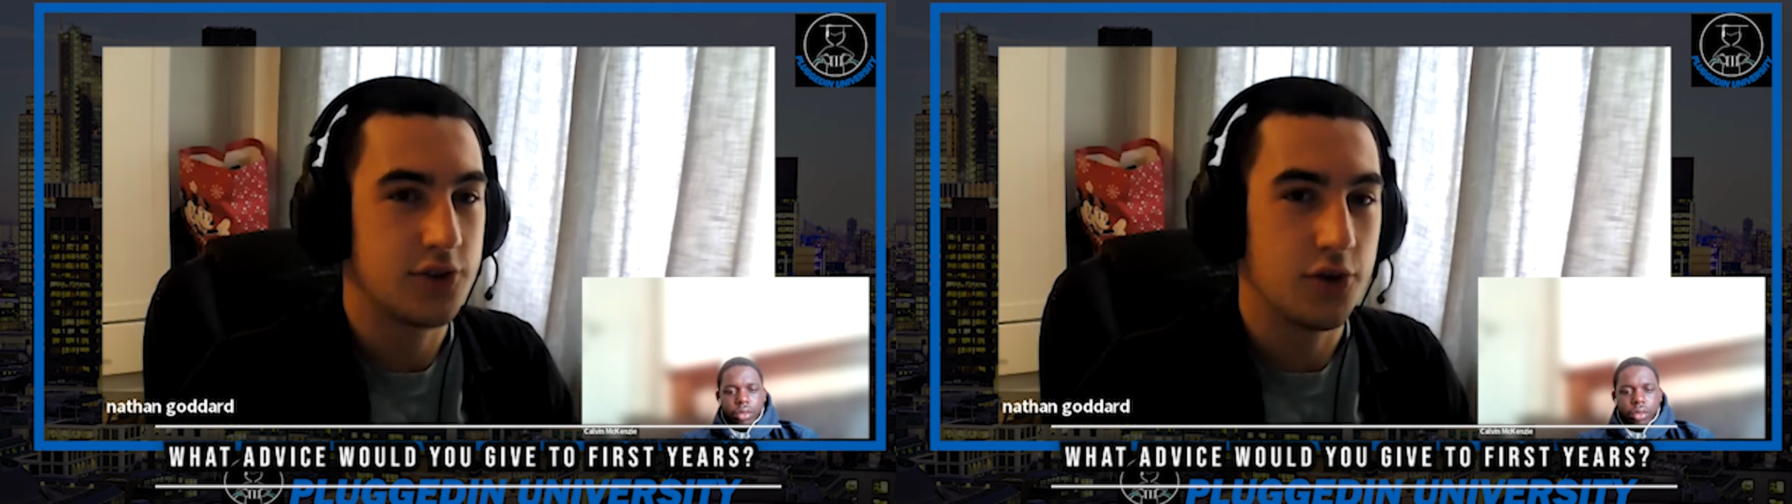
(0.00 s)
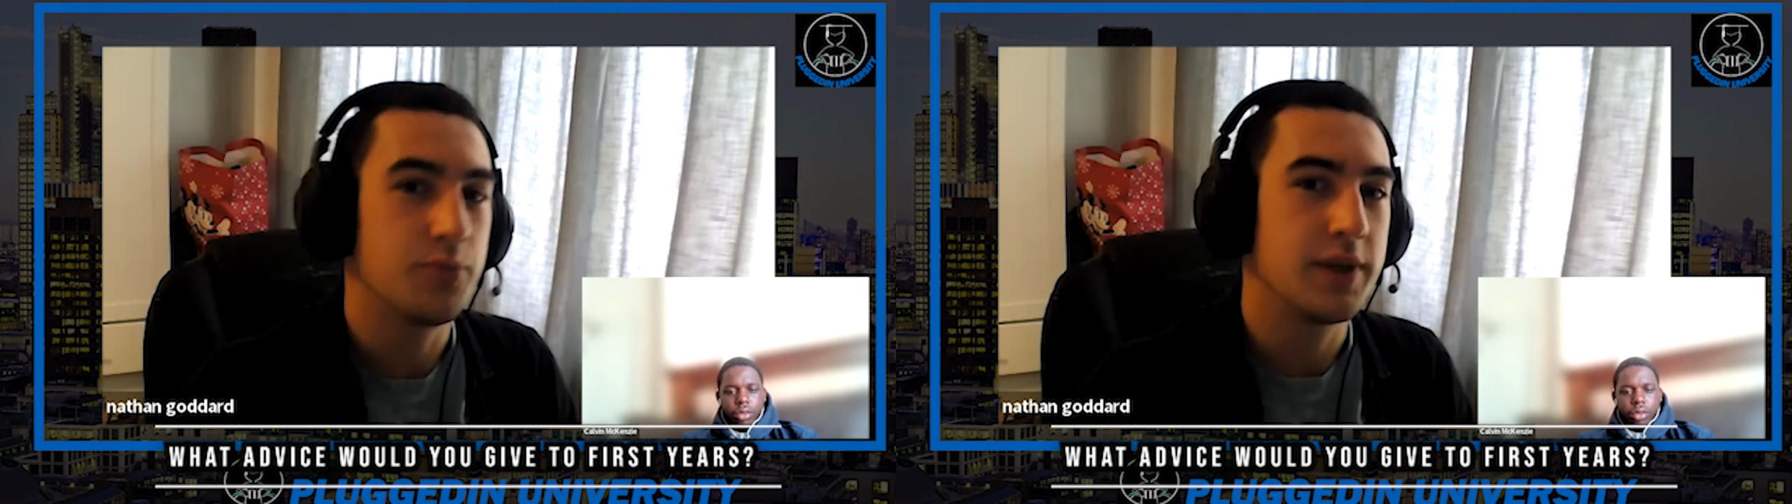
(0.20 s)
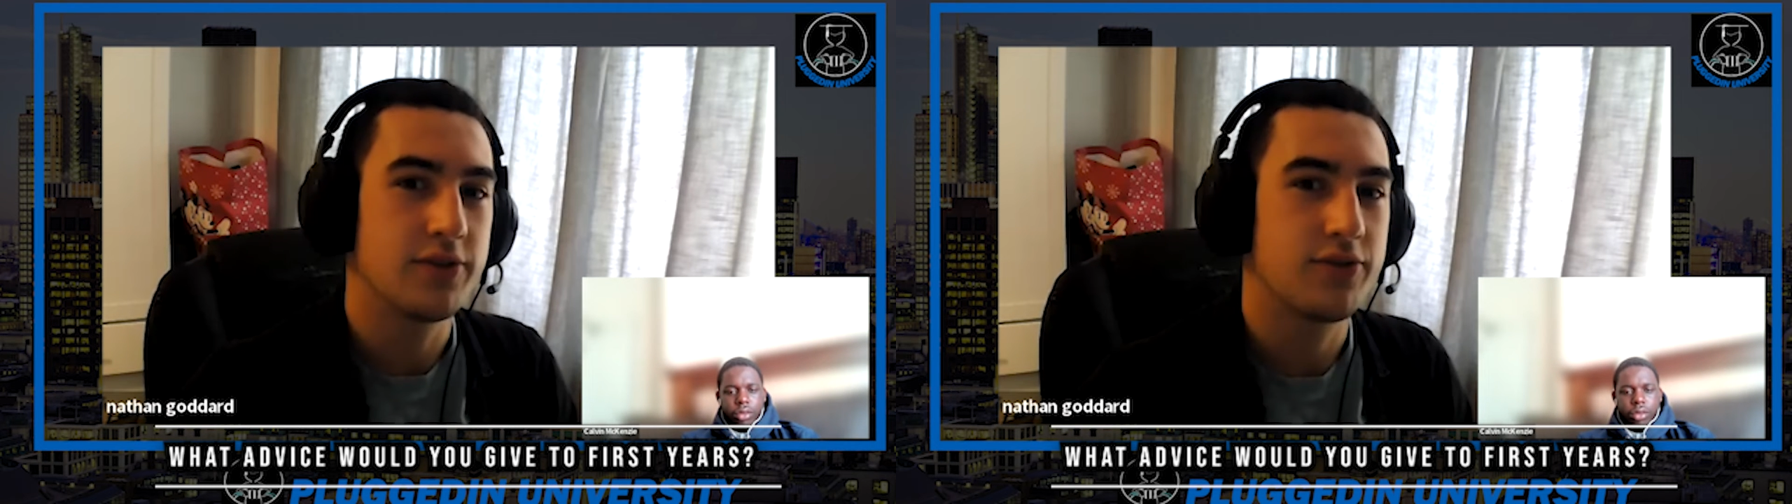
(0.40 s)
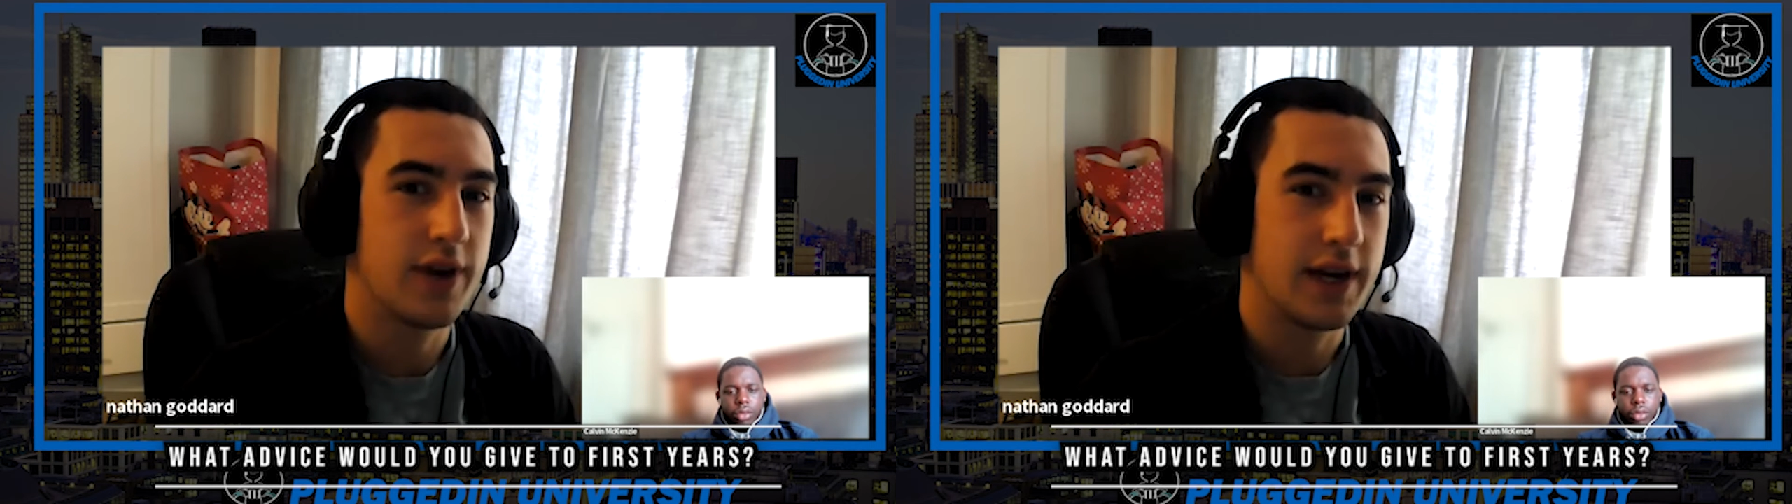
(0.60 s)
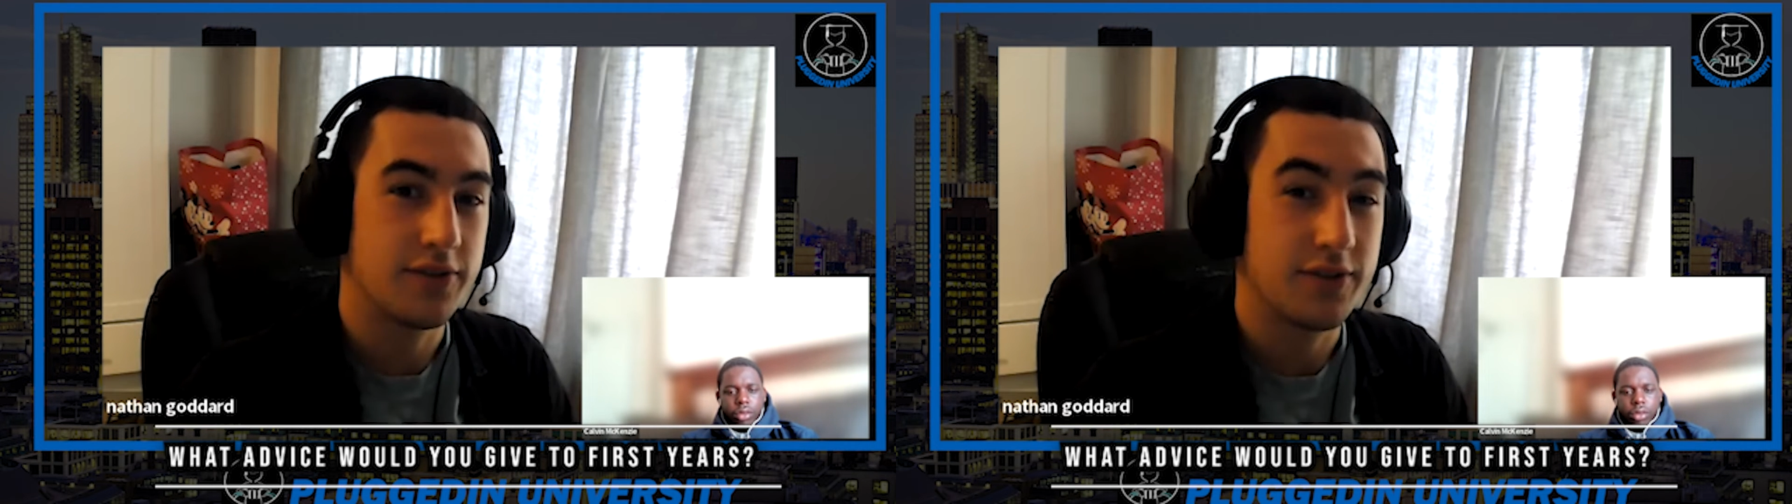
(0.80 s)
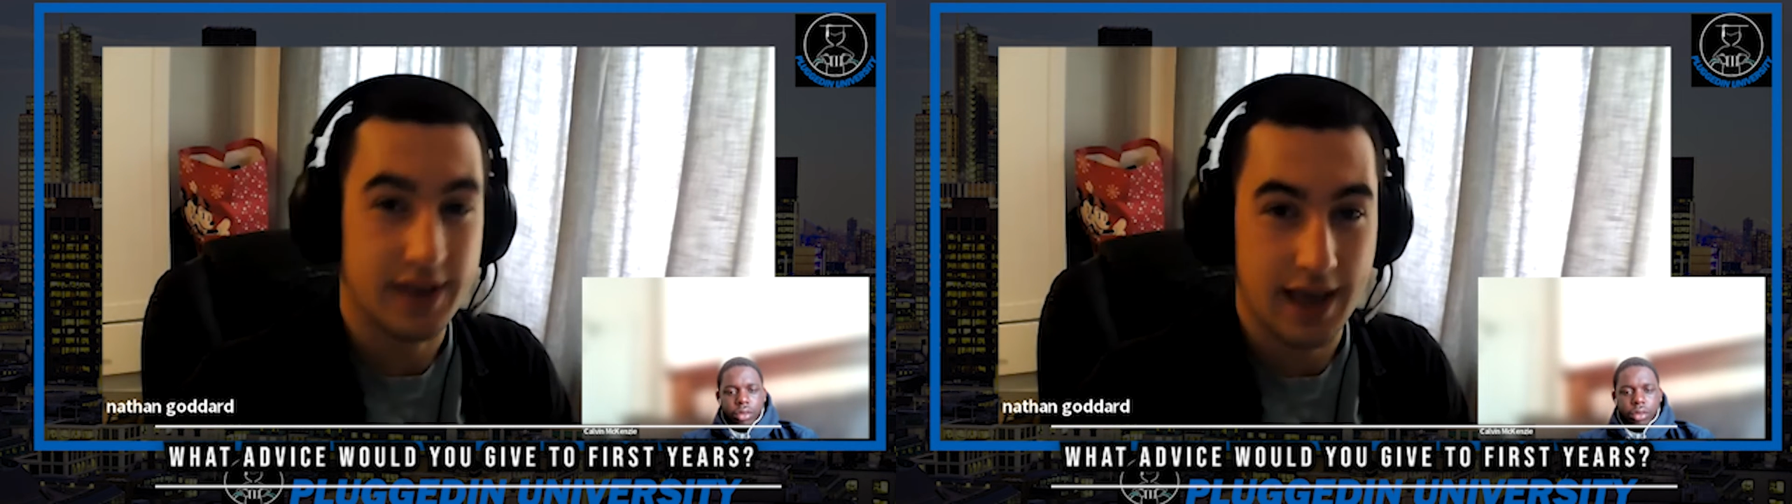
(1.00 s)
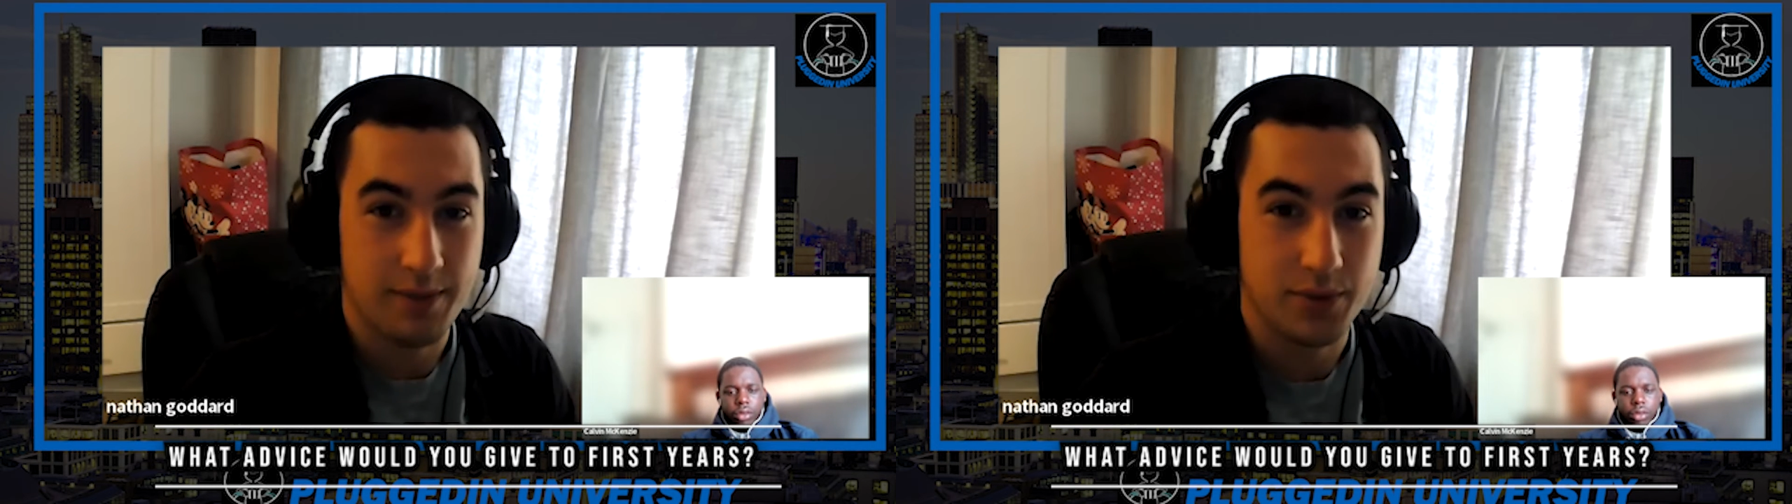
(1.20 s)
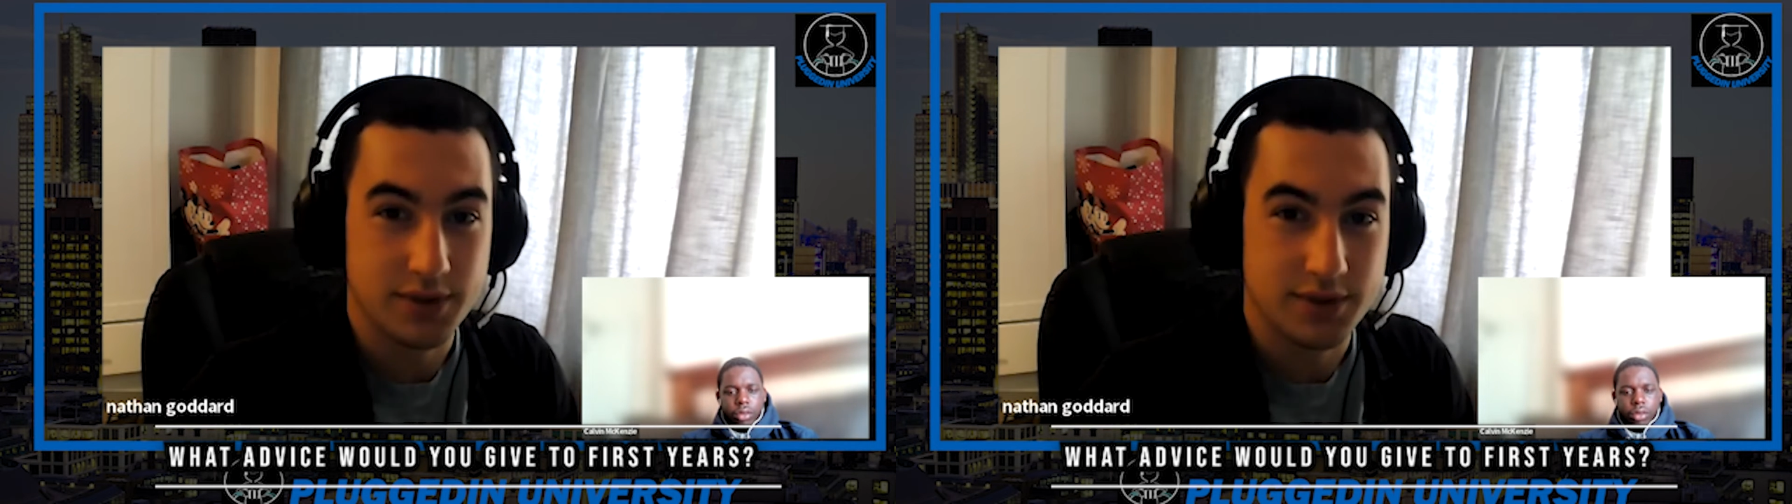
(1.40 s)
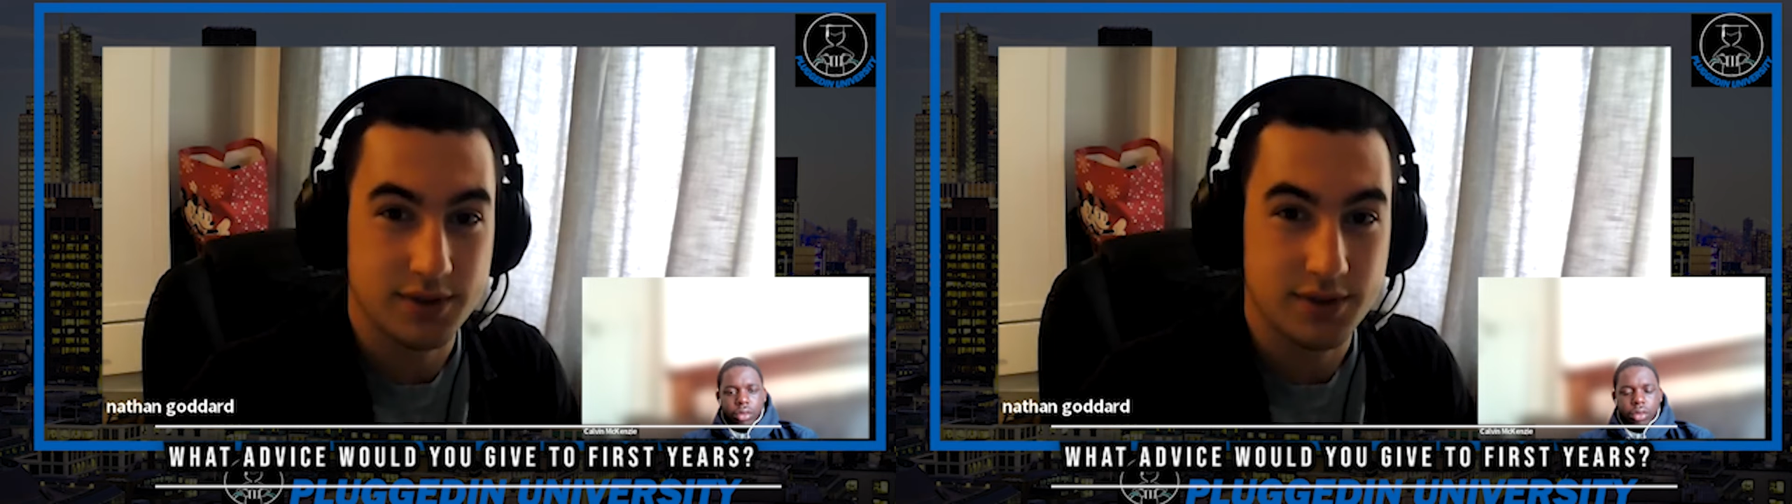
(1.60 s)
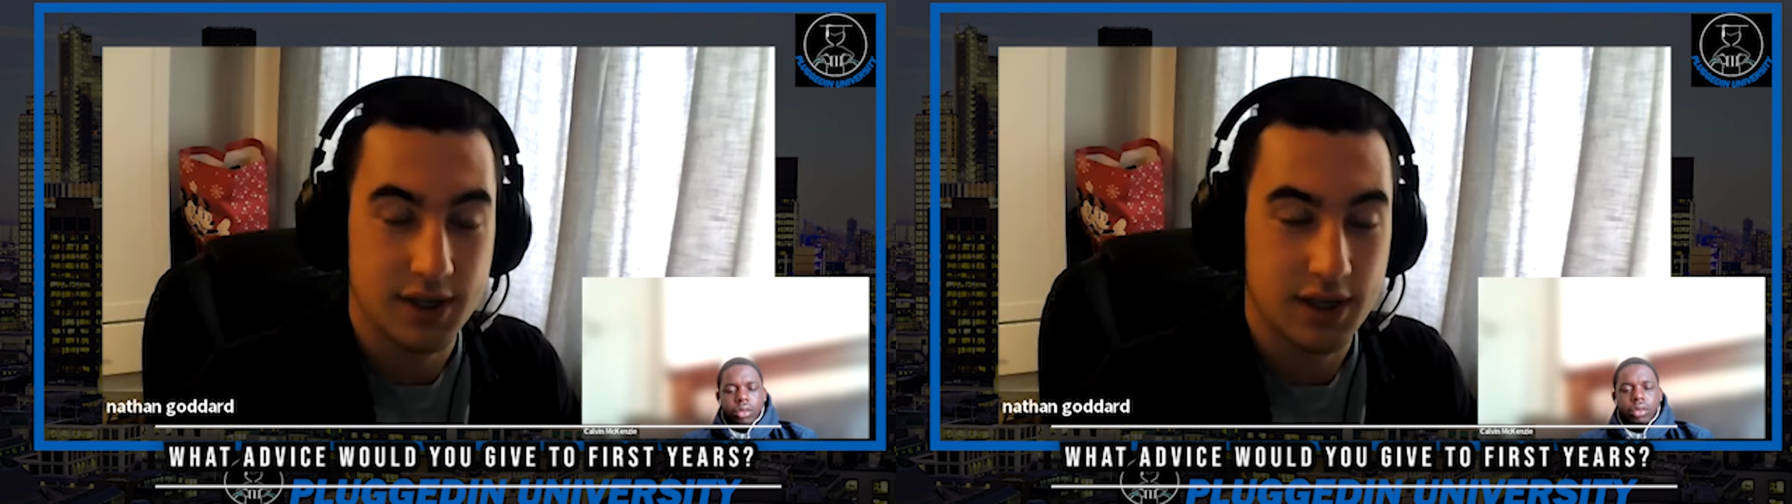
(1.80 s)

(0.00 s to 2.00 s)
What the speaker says: don't be afraid of the campus.